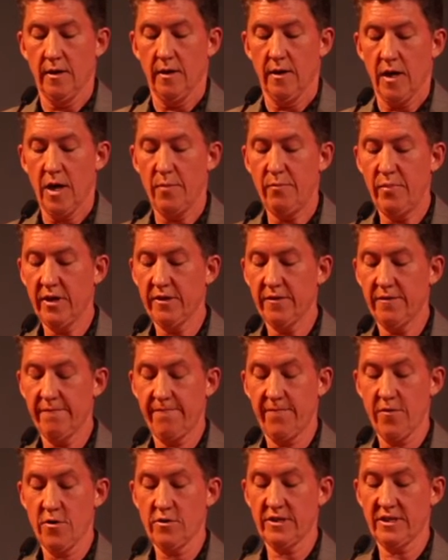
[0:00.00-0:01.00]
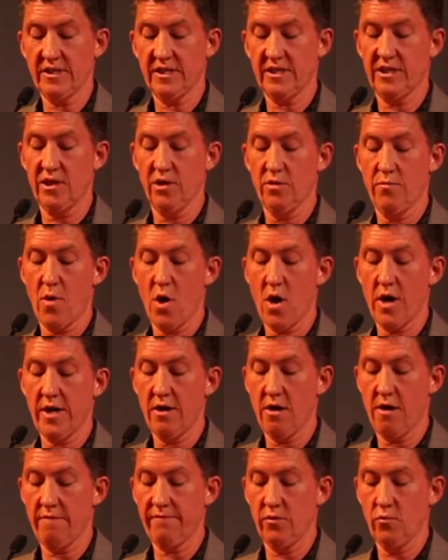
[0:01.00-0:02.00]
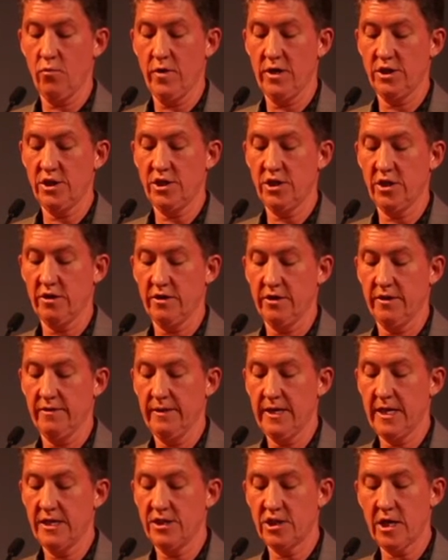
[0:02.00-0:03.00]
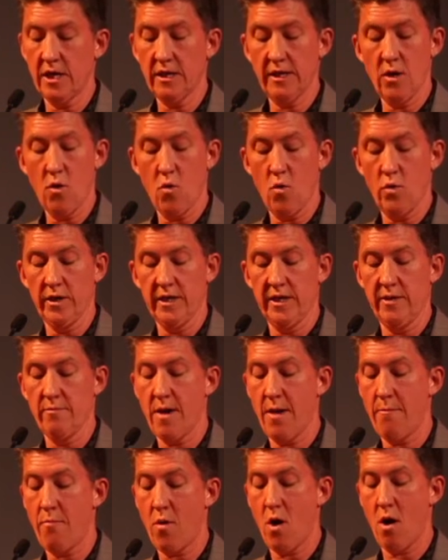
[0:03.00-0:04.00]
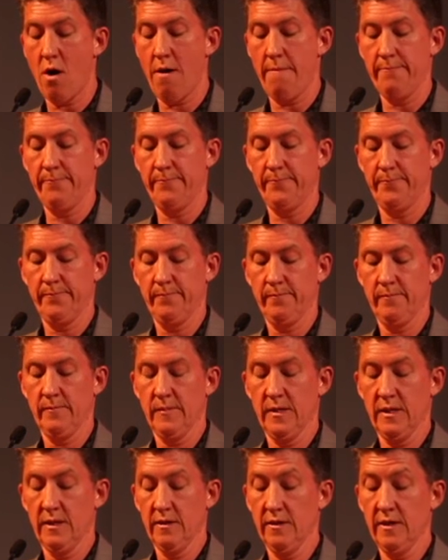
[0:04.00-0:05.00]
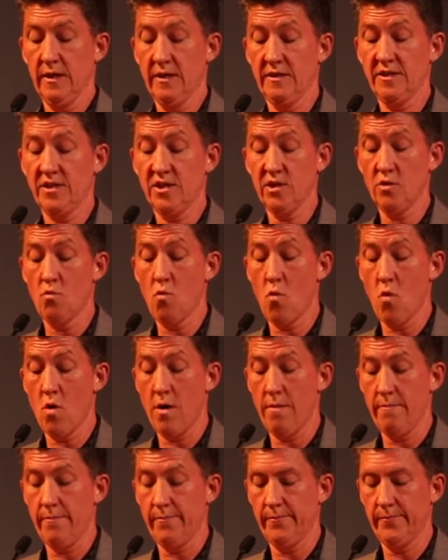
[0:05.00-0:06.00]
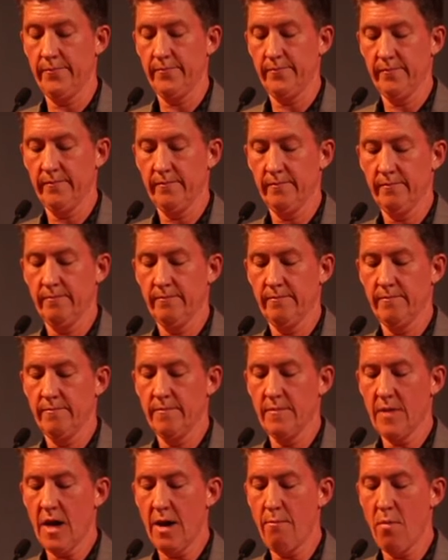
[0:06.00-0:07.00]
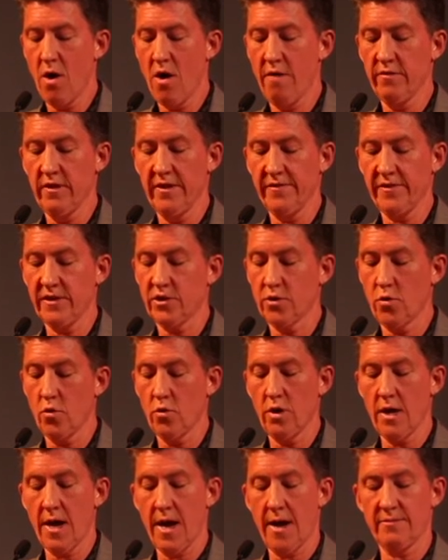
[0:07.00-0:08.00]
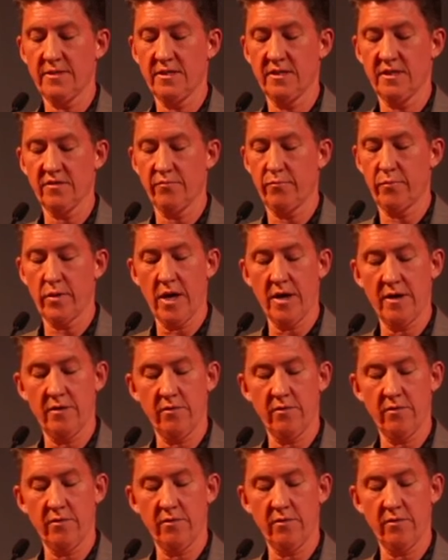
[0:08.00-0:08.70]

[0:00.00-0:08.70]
I pick the first still body off the windshield and gently hold it in my palm. It is still warm. I marvel at the total absence of blood